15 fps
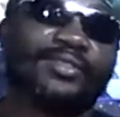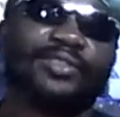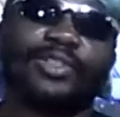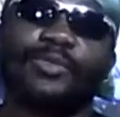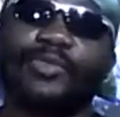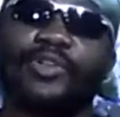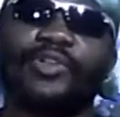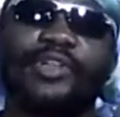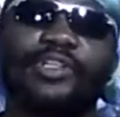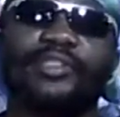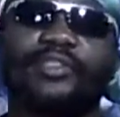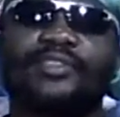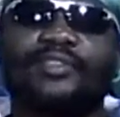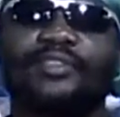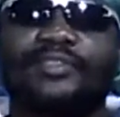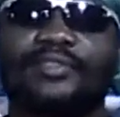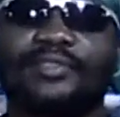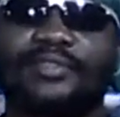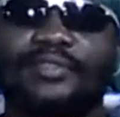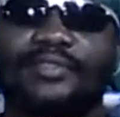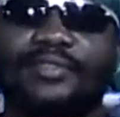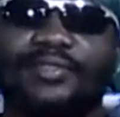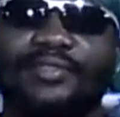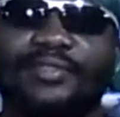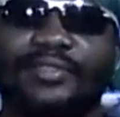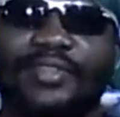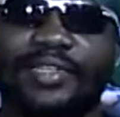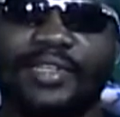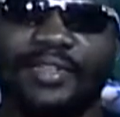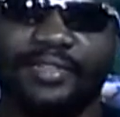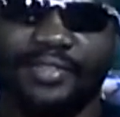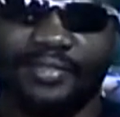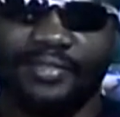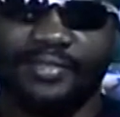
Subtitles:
somewhere else. Huh?